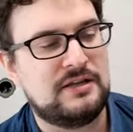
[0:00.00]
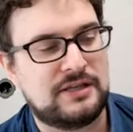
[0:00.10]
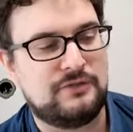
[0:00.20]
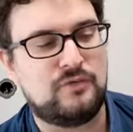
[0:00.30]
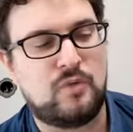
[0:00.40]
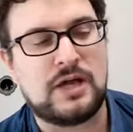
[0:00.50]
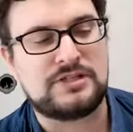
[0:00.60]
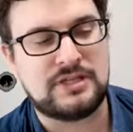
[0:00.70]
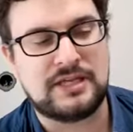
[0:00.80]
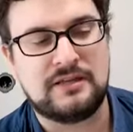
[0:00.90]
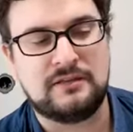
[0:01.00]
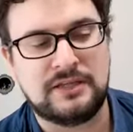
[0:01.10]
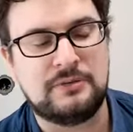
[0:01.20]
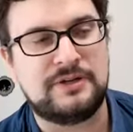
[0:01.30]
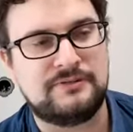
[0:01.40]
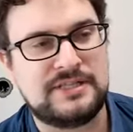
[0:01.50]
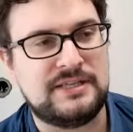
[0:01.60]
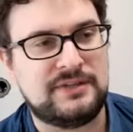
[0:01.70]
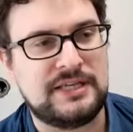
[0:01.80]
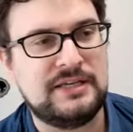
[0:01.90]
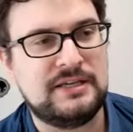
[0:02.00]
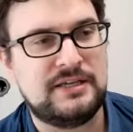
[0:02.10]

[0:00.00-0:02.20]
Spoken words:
like, you've watched like a little bit of TV,